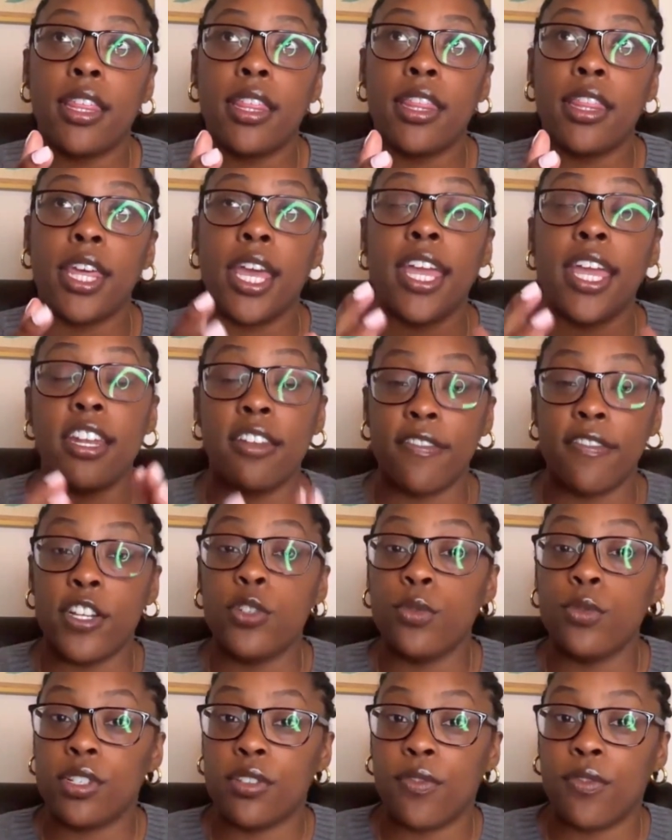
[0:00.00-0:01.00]
the
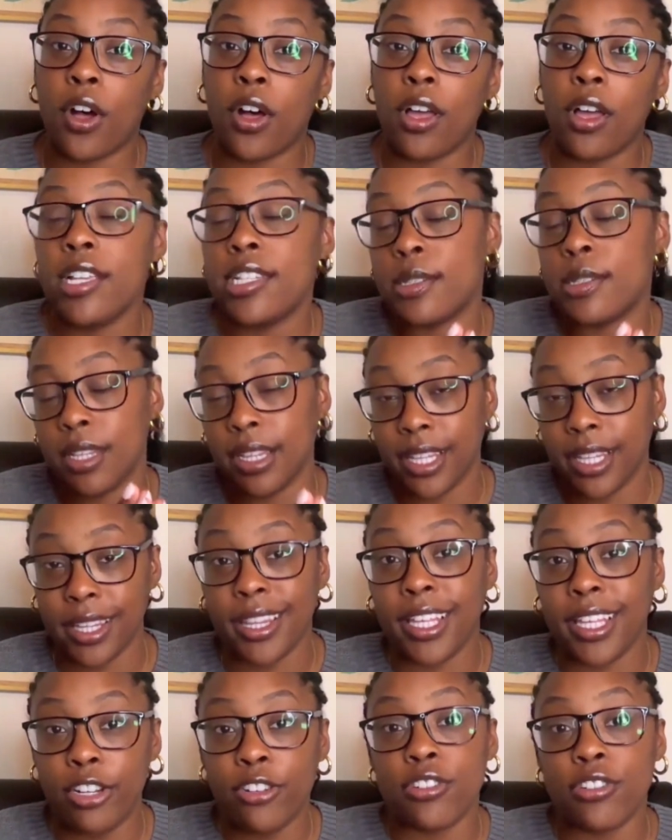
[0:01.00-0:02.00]
individual's fault, it's the
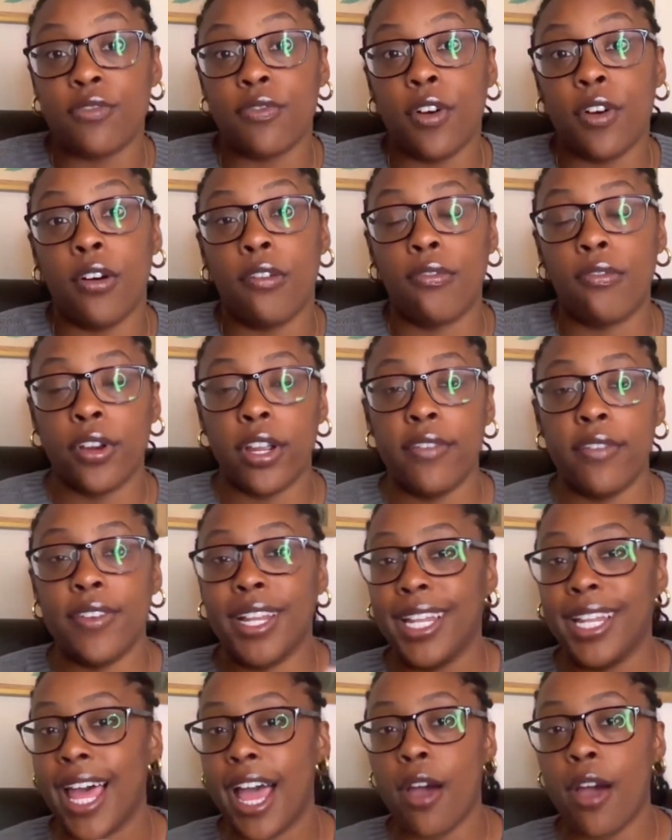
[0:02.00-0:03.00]
leader's fault for even
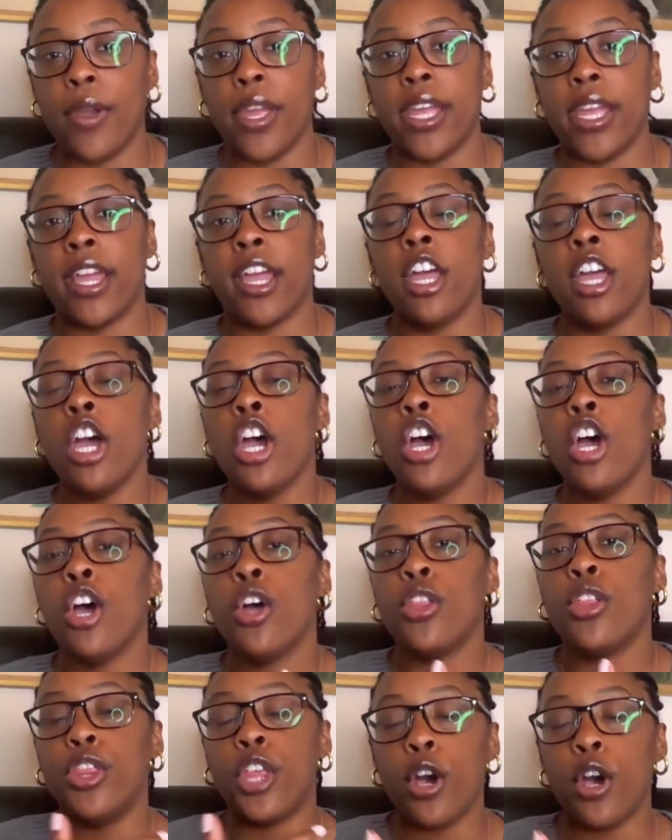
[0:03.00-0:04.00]
allowing
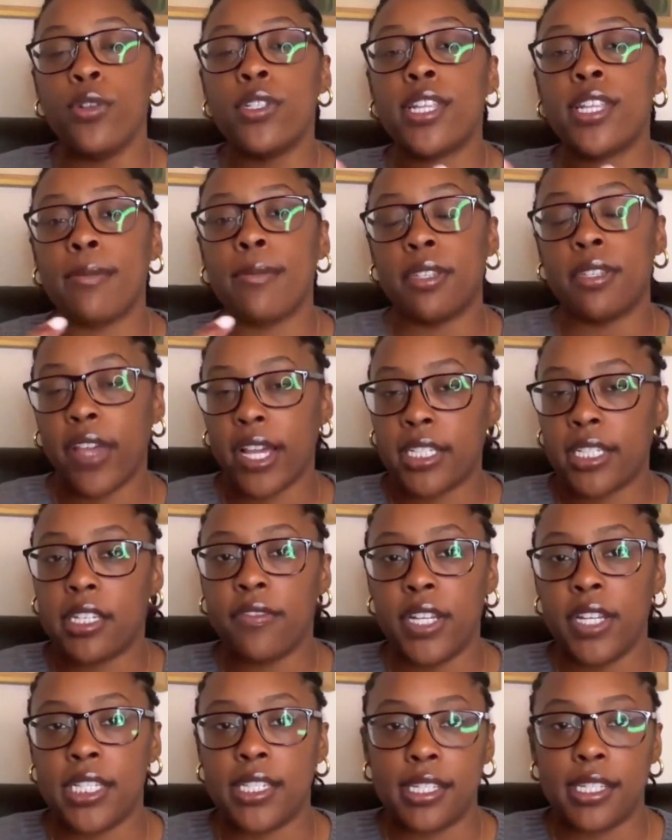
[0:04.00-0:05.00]
those types of
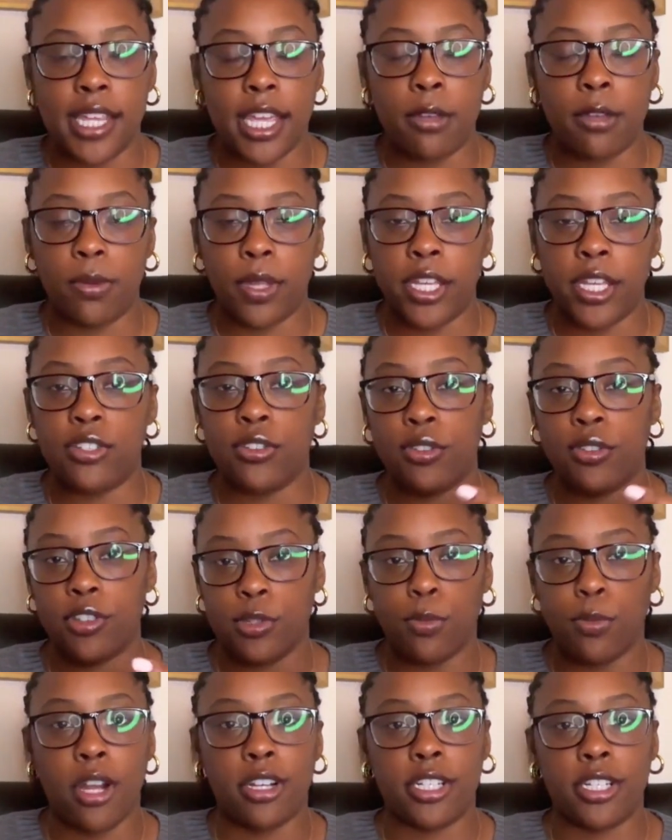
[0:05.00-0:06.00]
activities to take place or
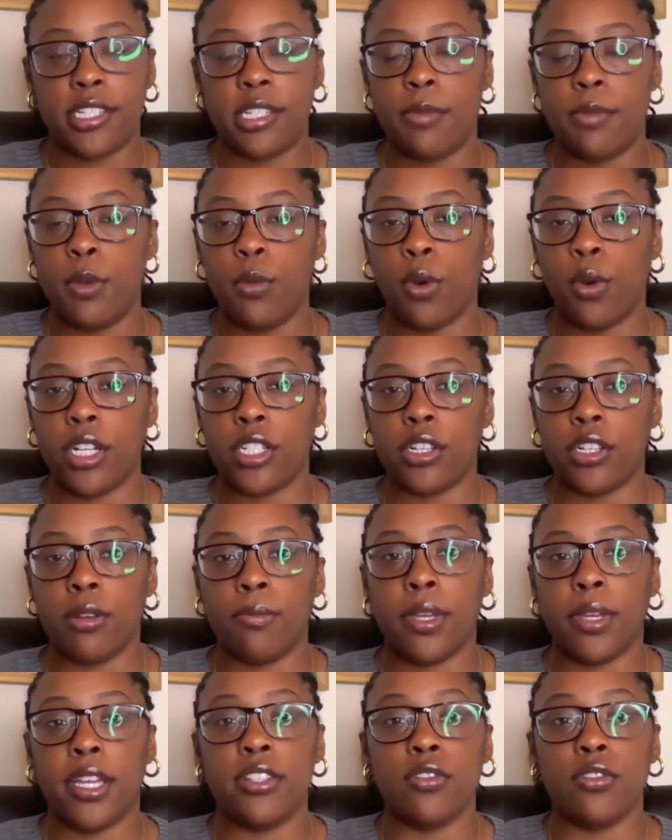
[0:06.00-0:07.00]
those projects to be worked
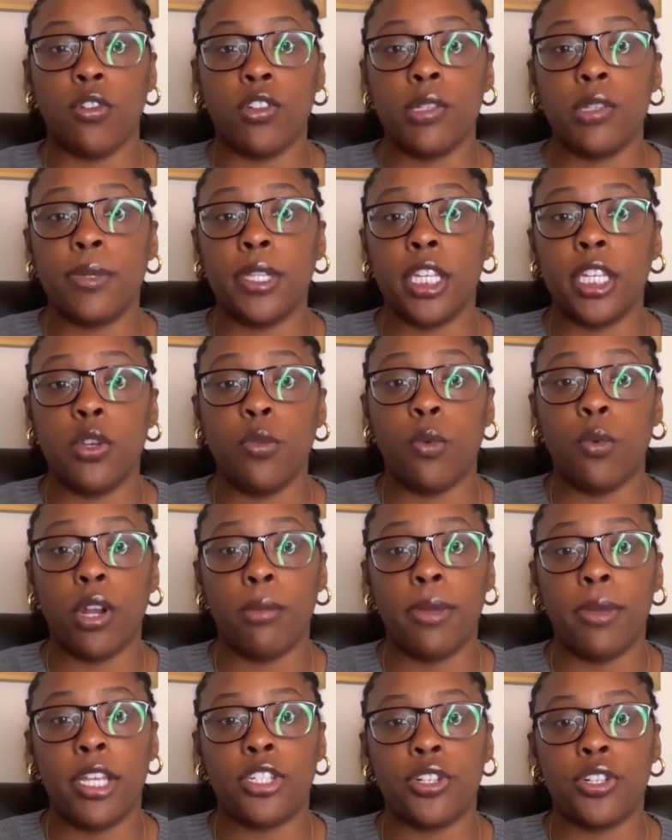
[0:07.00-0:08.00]
on, because ultimately you want
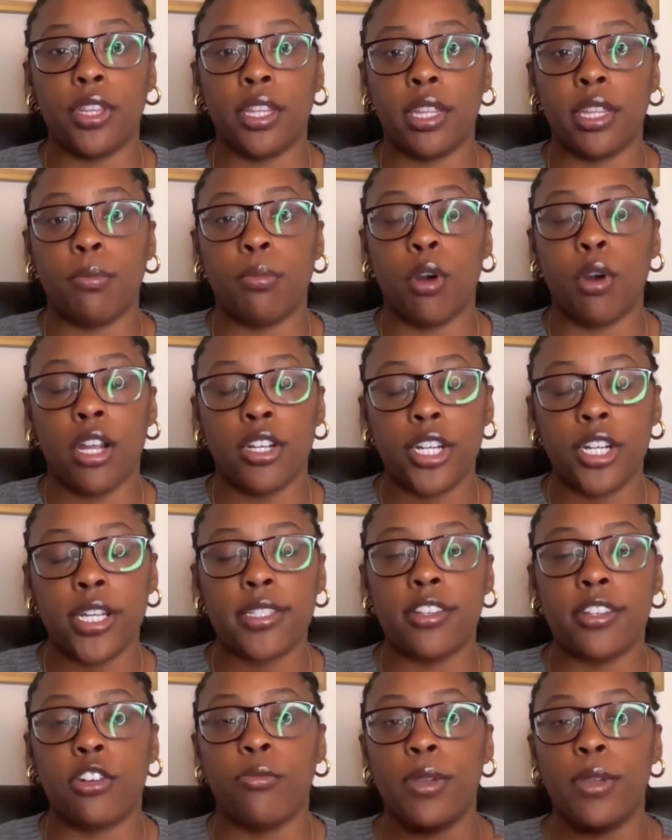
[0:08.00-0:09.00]
to make sure that the
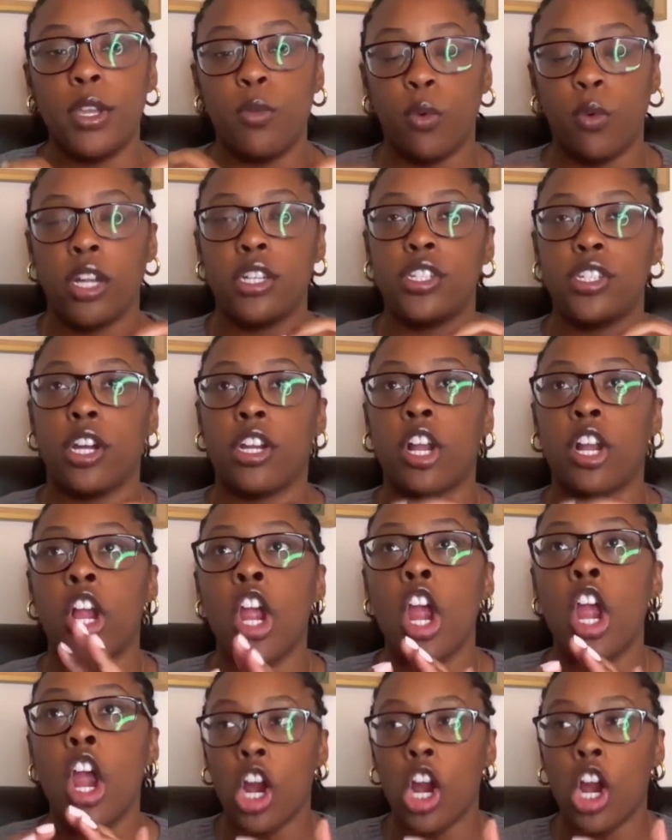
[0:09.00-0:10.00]
projects that are being worked on
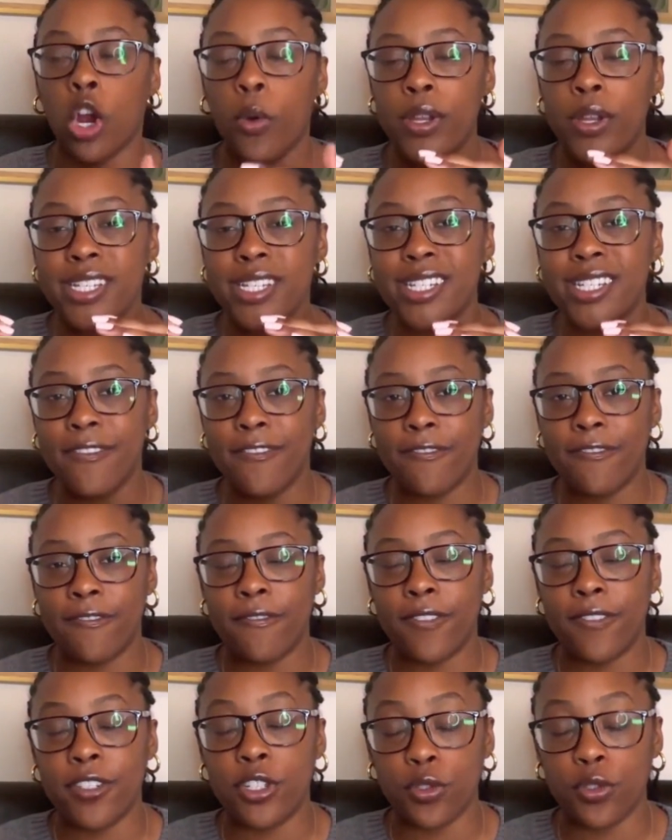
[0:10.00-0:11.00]
are going to
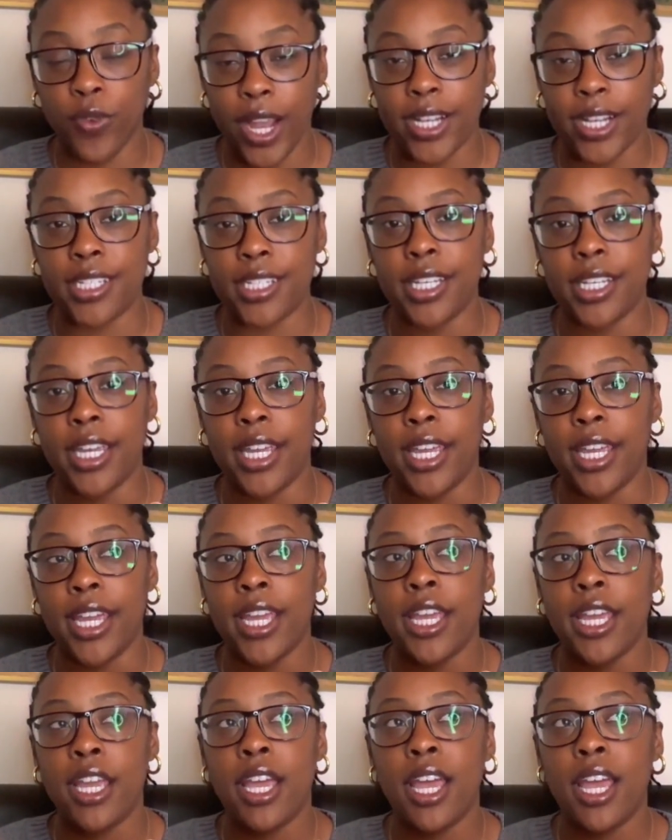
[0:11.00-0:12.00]
directly
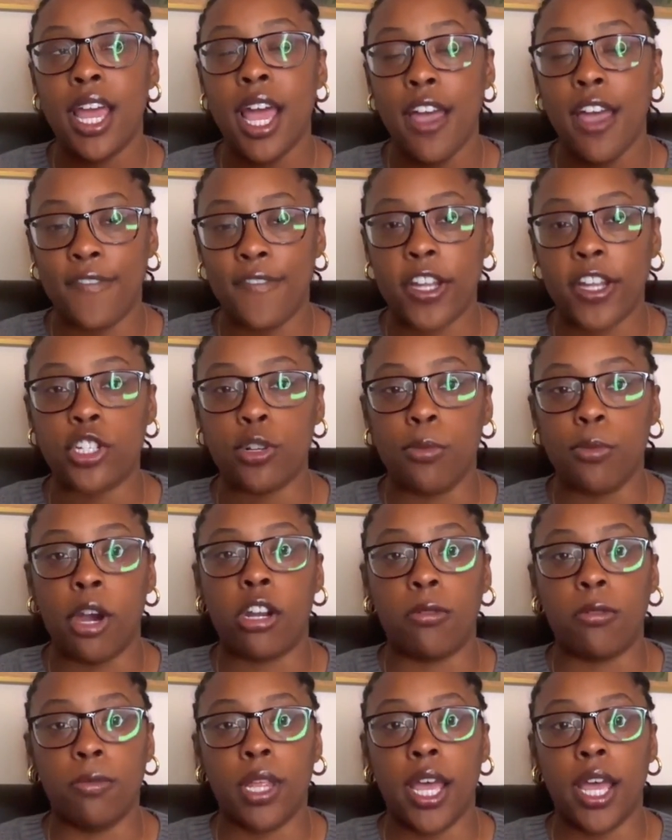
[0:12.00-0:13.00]
affect your
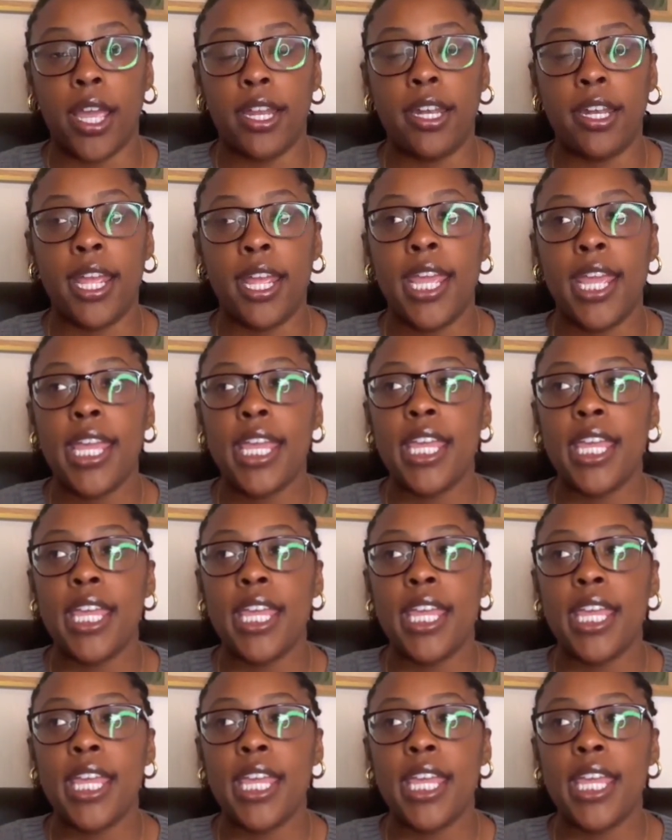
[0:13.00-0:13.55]
bottom line.